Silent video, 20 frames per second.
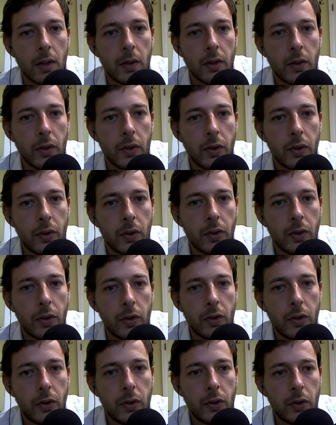
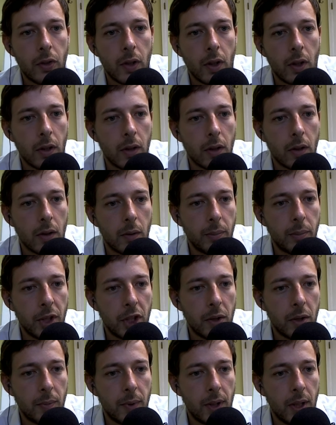So
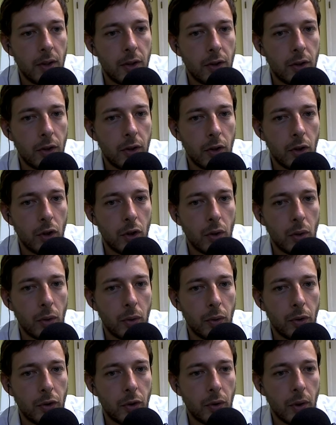bishop
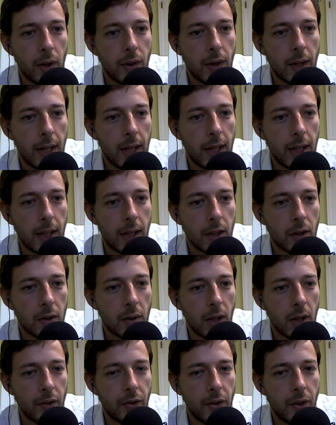d2, so that the king can
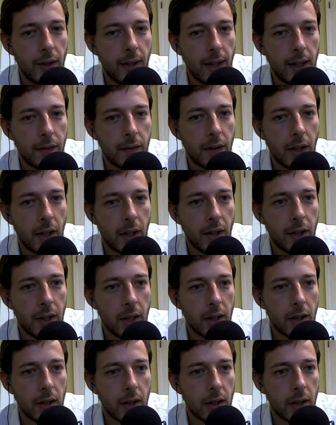cross the d file
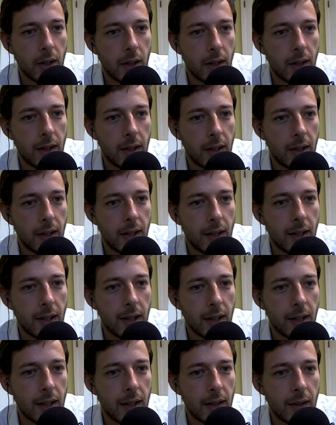here.
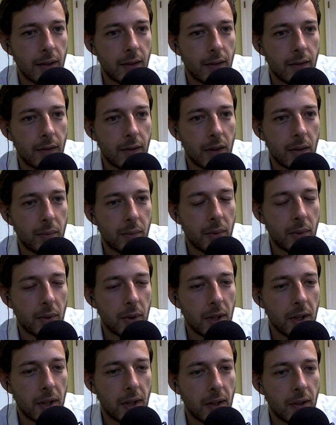
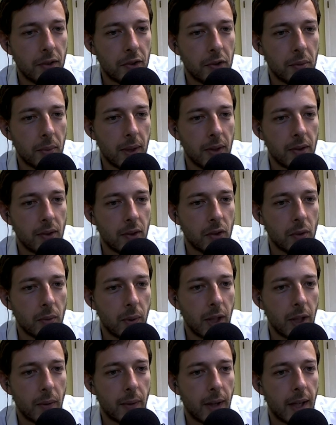Rapport swings his
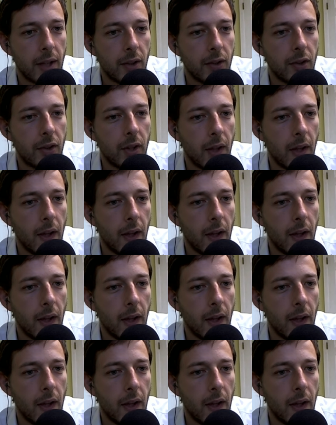queen around.